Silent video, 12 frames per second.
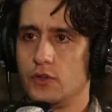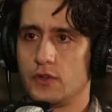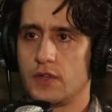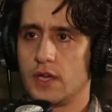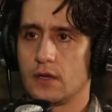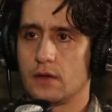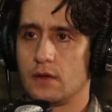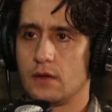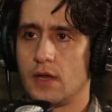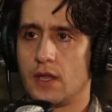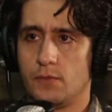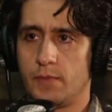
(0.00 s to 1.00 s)
Do your thing.
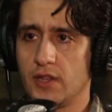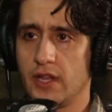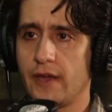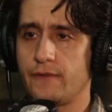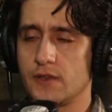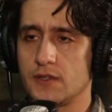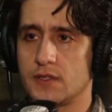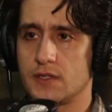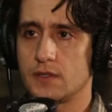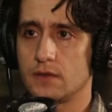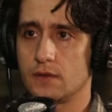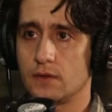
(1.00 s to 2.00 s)
But life
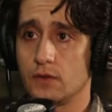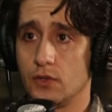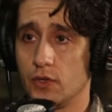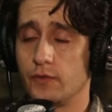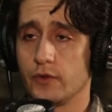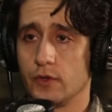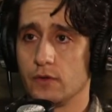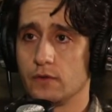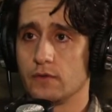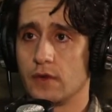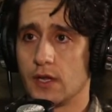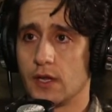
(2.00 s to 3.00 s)
is good for you
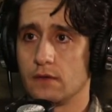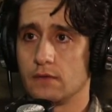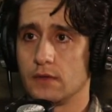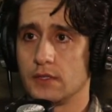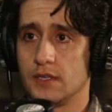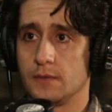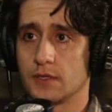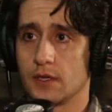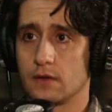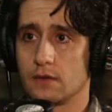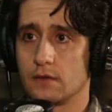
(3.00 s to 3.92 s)
right now, it seems like.